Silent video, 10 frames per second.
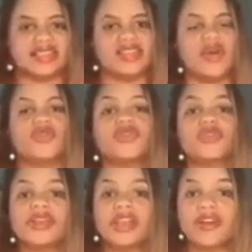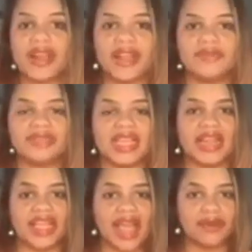So 3 grams
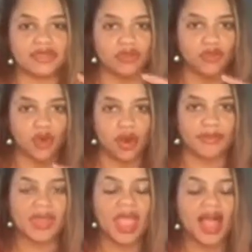in a capsule form